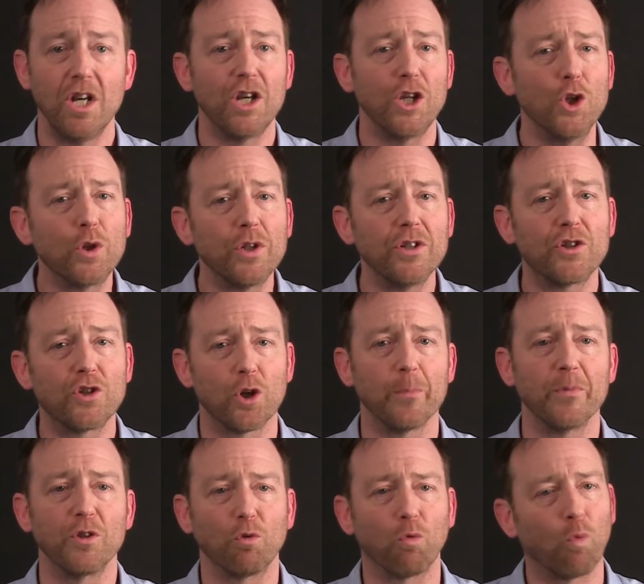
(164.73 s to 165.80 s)
you can
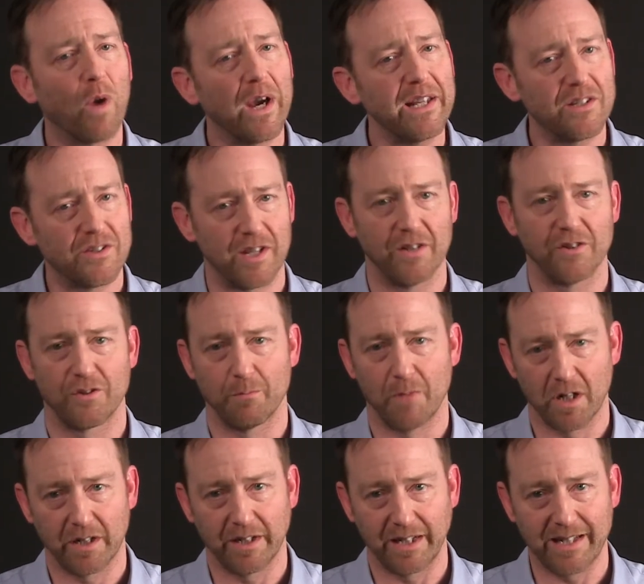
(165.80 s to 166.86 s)
determine the right sales and
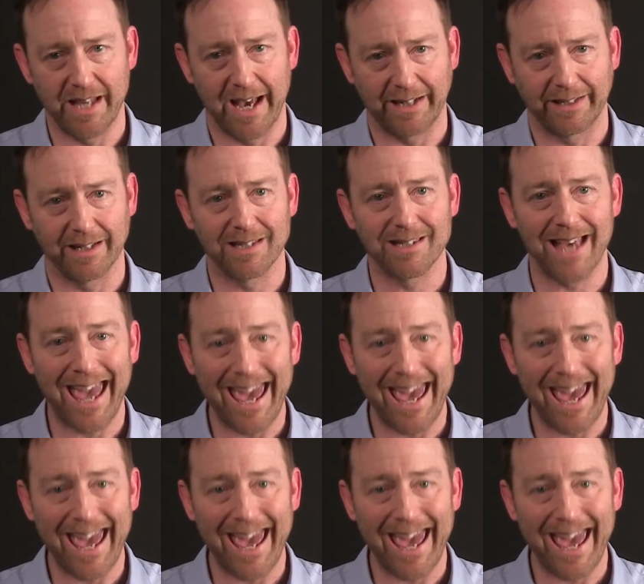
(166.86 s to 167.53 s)
marketing tactics